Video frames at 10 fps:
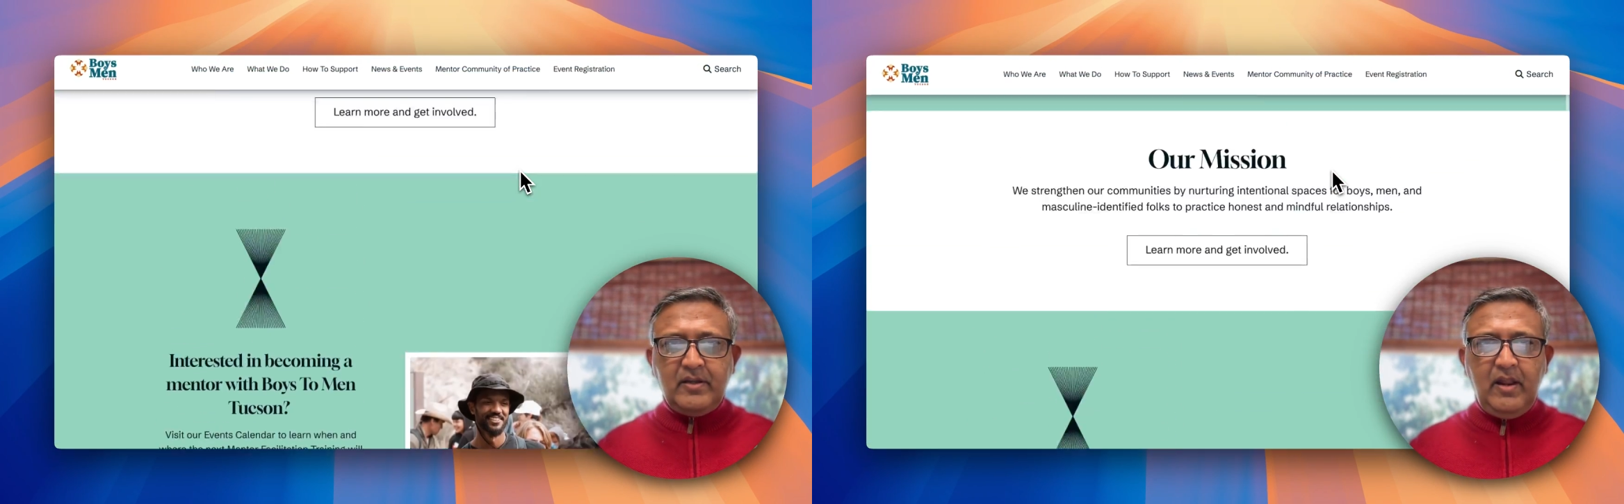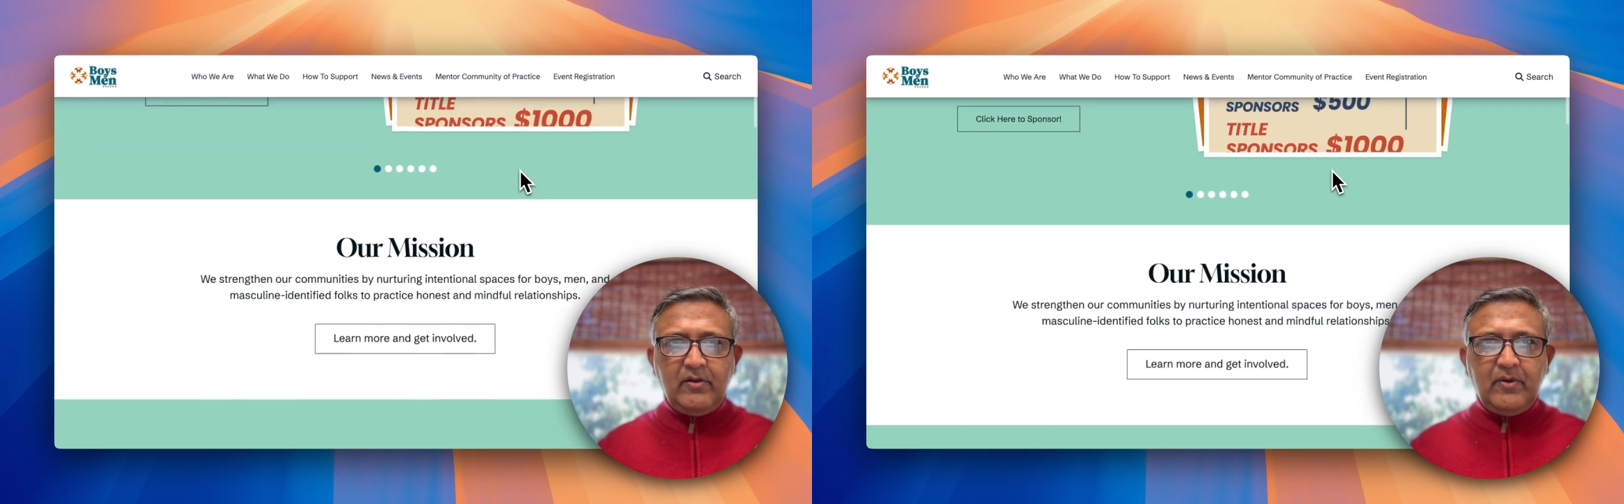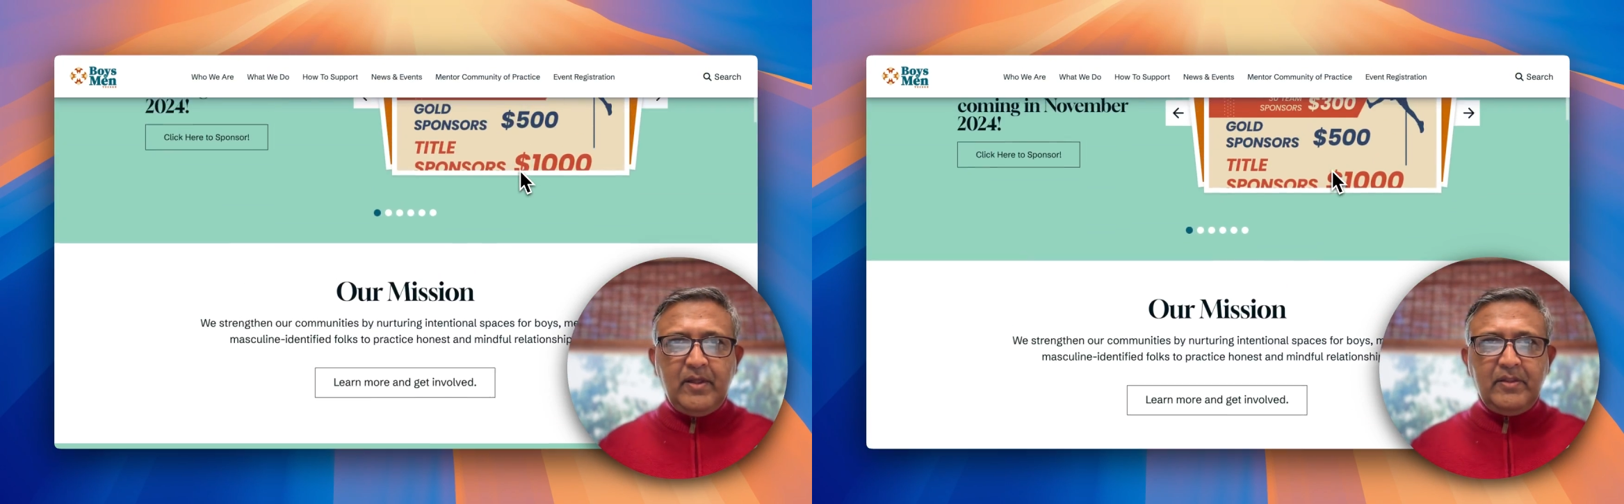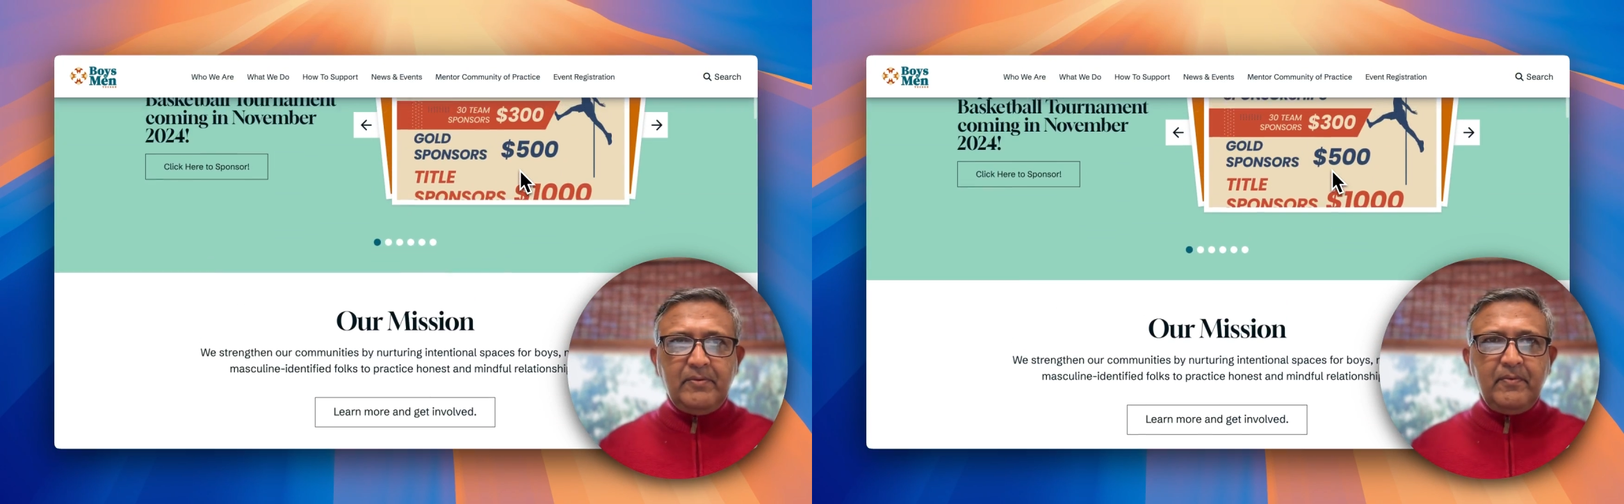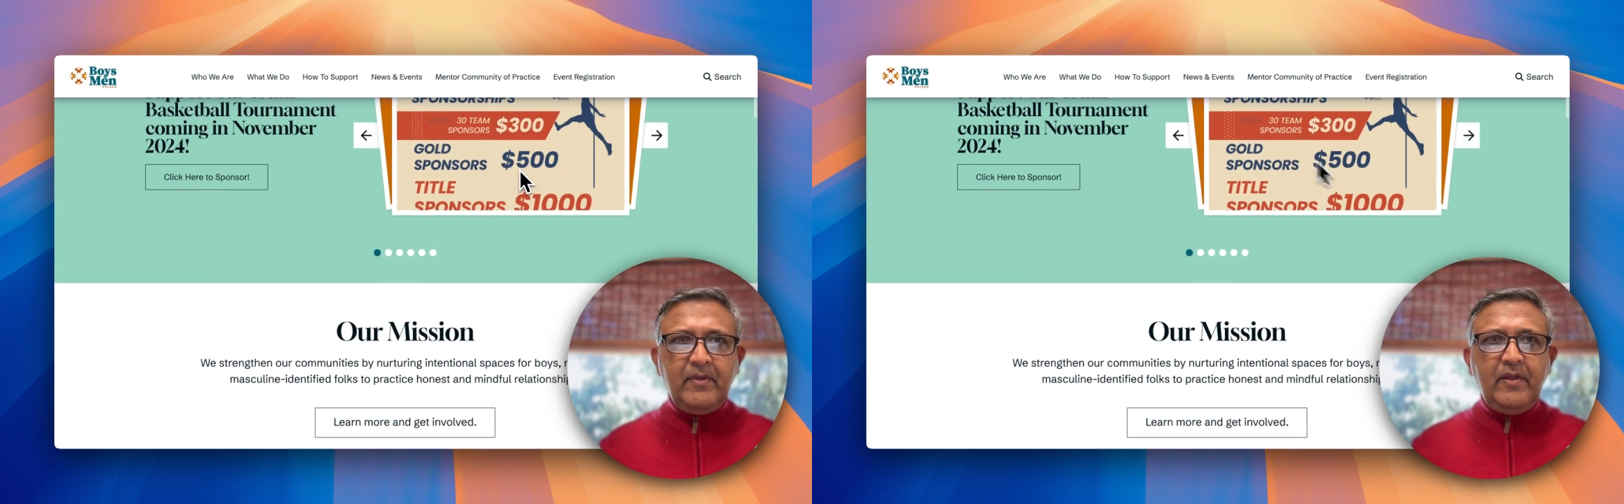
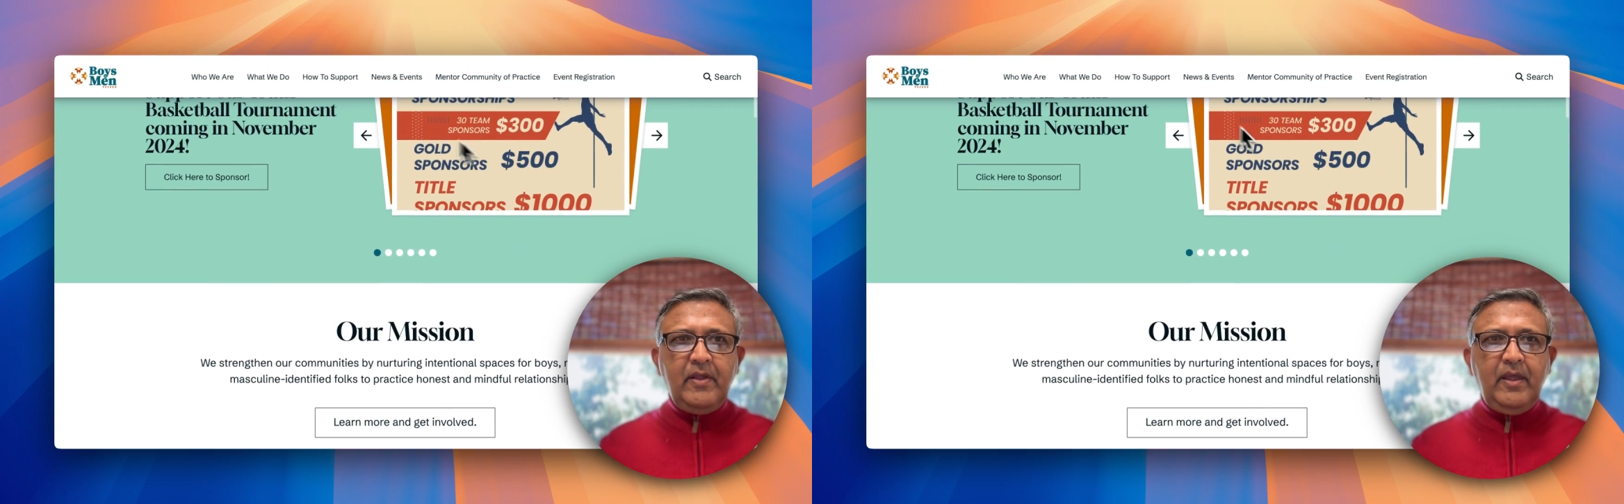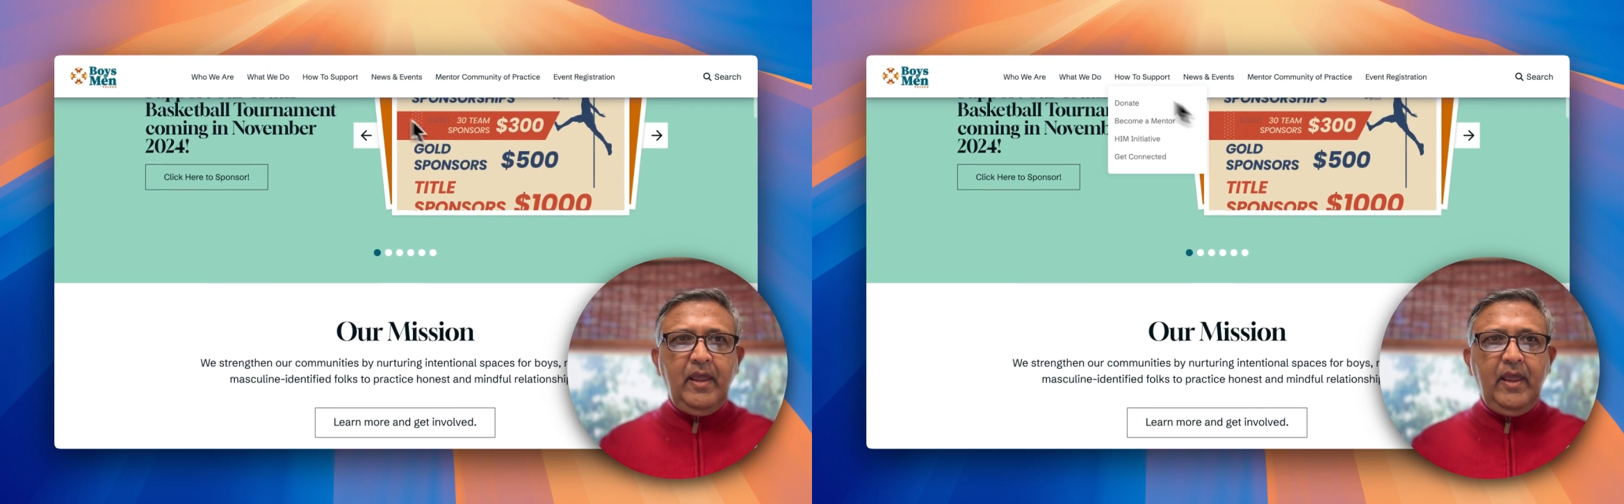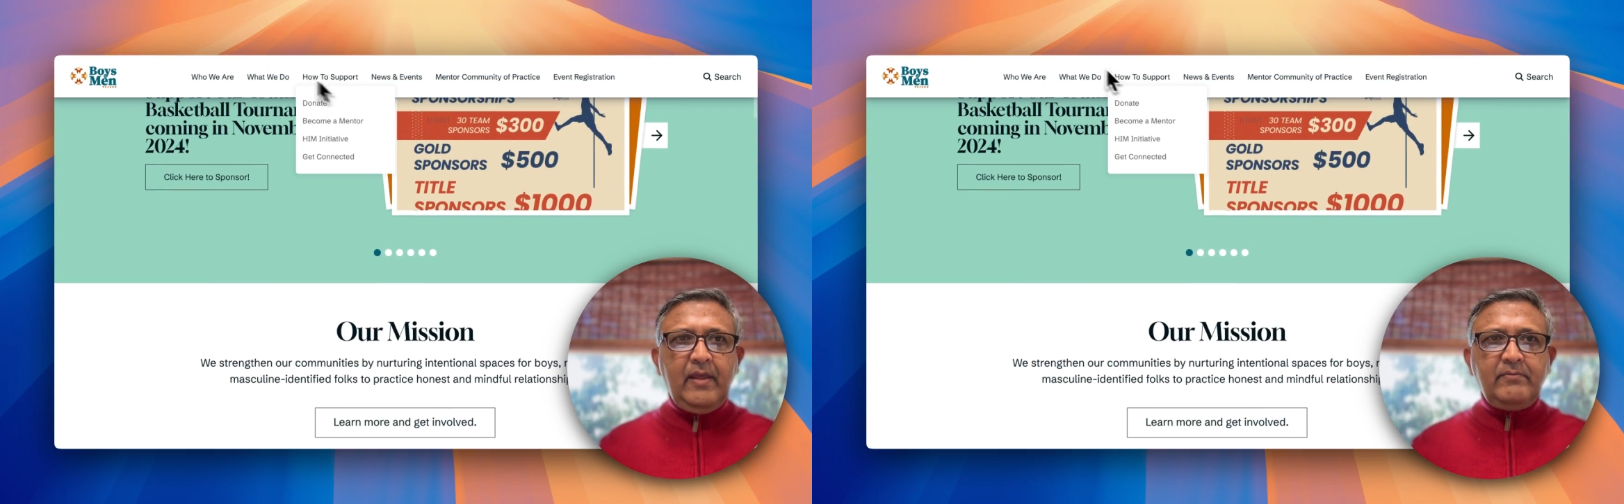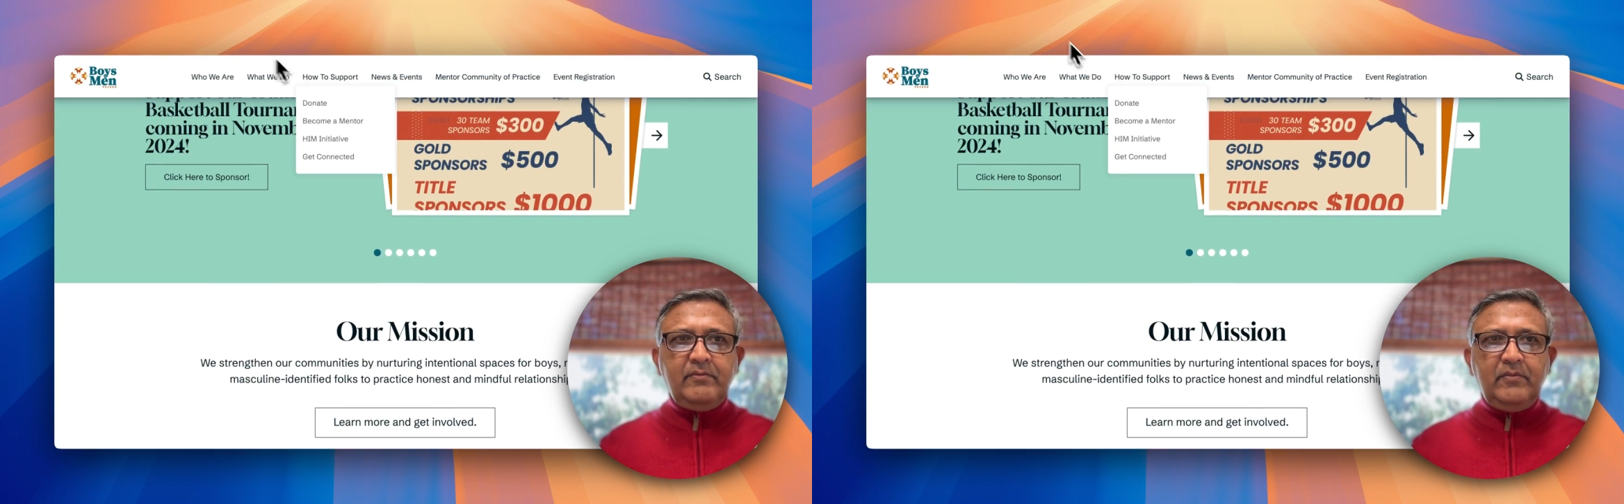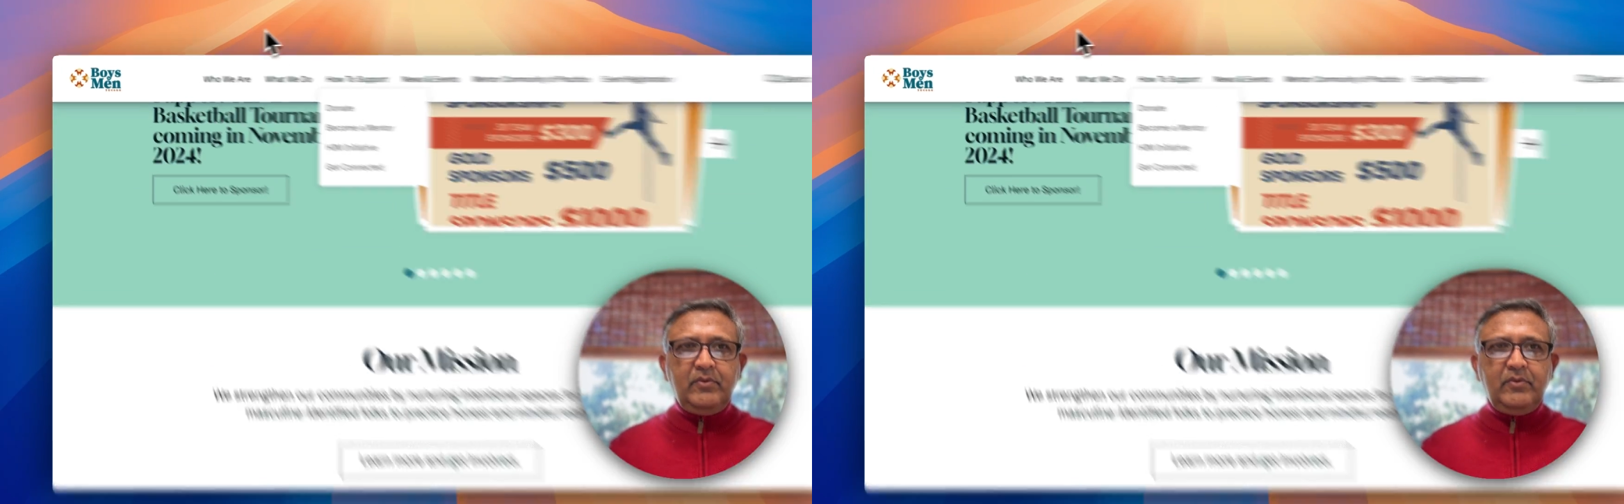altogether. And